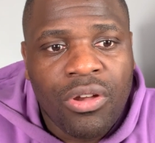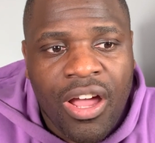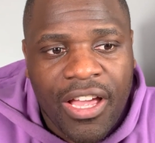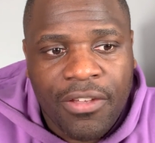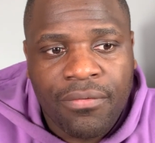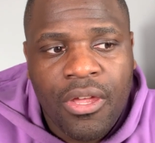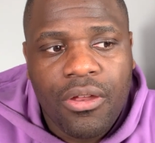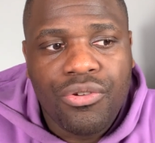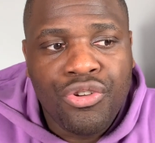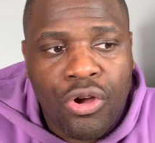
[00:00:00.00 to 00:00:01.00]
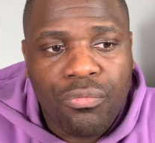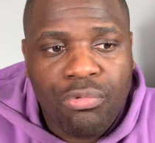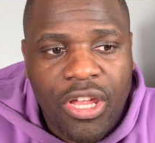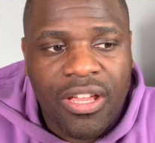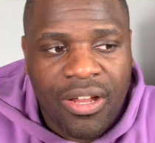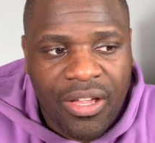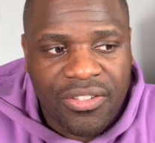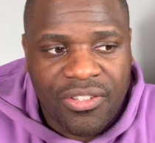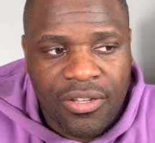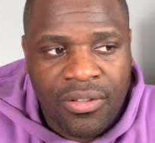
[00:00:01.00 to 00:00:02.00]
life not
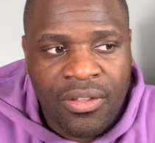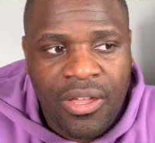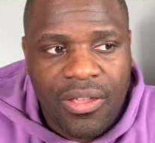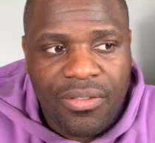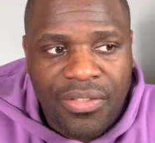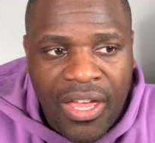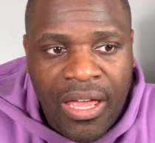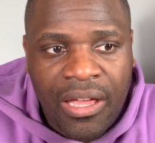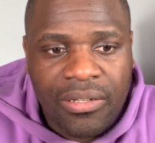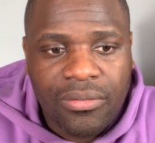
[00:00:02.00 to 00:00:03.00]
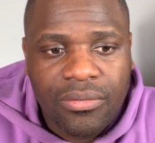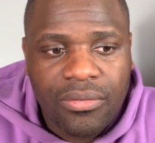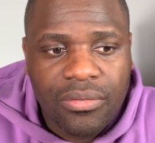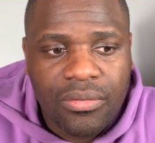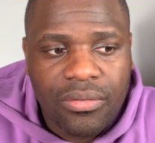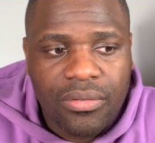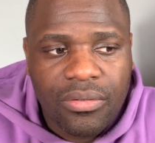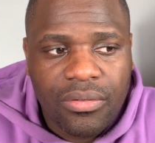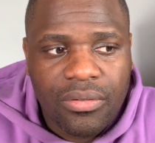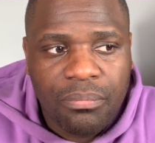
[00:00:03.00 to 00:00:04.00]
realizing that
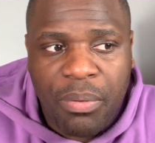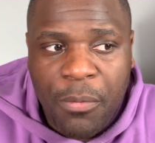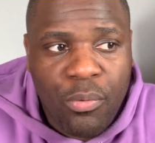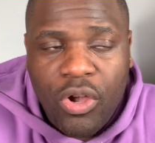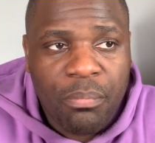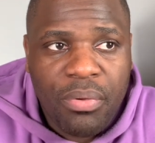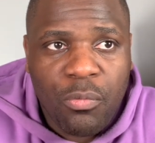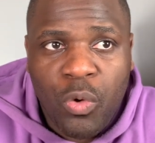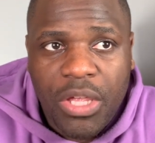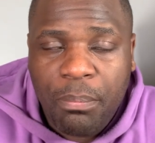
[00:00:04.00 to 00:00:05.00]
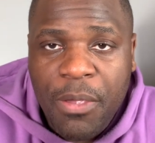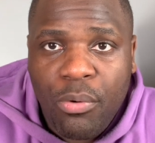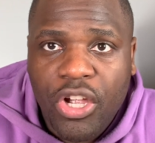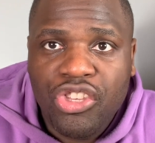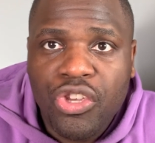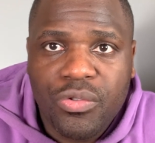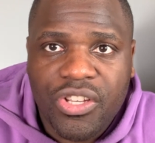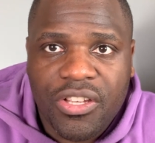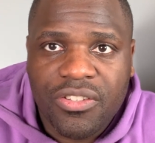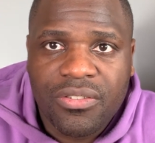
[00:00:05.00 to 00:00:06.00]
people can be, we, people can use
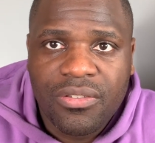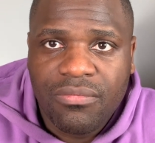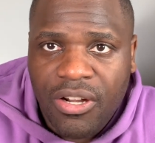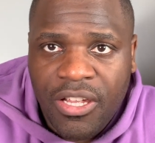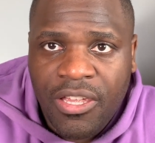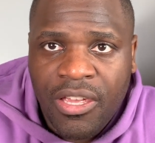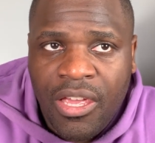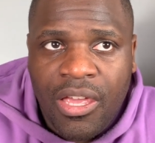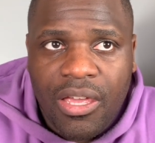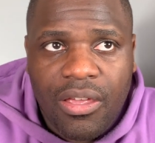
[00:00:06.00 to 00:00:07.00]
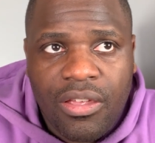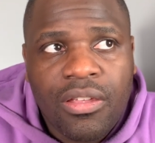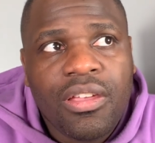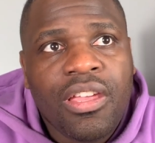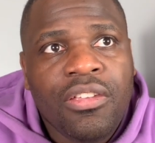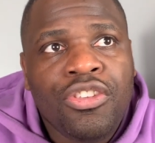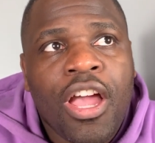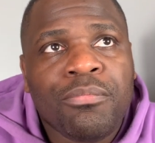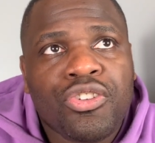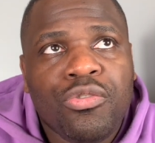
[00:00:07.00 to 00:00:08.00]
us, right?
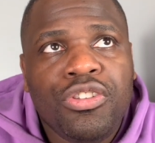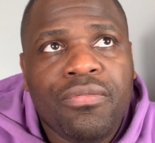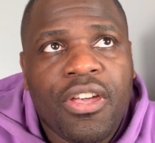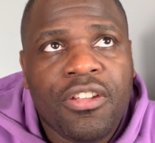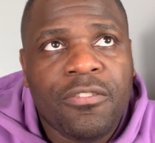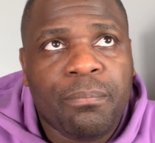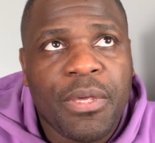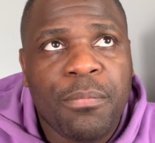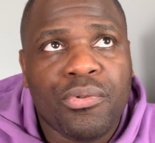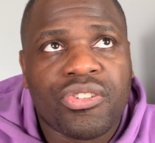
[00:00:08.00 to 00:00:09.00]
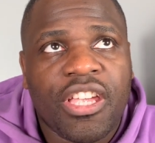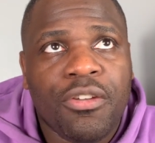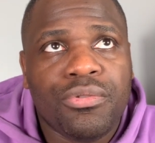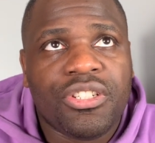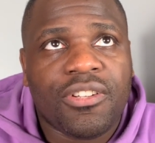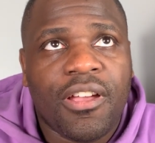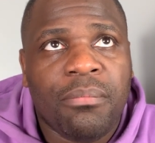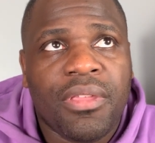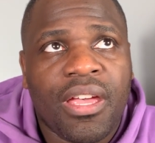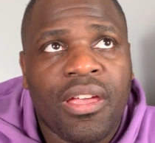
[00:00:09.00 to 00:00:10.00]
I'm sure you've heard of people say all the
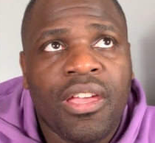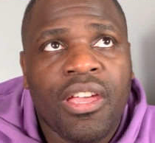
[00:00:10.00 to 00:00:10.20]
time that